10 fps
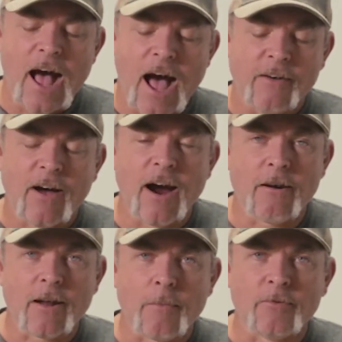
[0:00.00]
I've
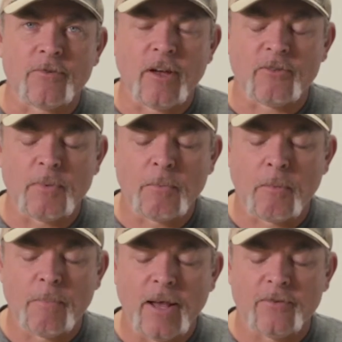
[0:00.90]
hired a couple salespeople
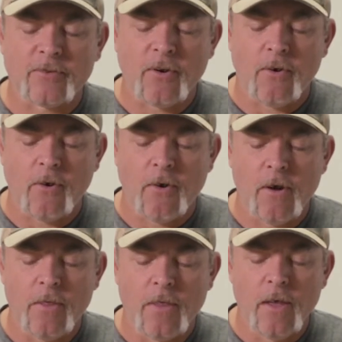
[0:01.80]
based
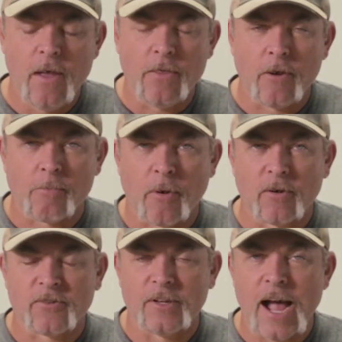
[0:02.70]
on their
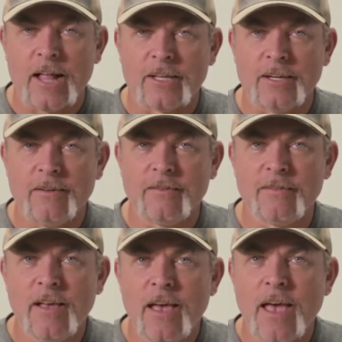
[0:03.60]

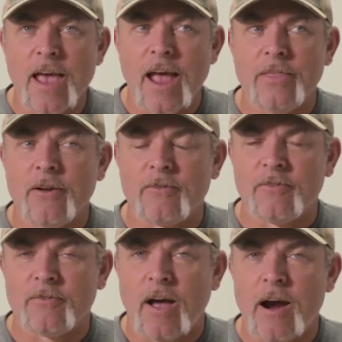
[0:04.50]
personalities and their
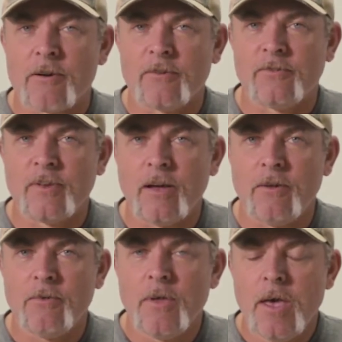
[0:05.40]
desire to
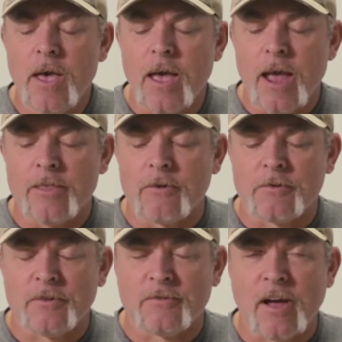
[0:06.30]
sell and their
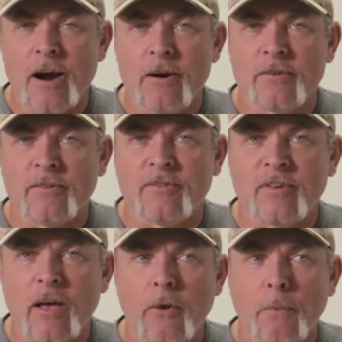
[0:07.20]
desire to
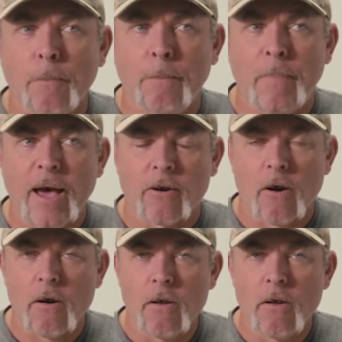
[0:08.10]
sell better.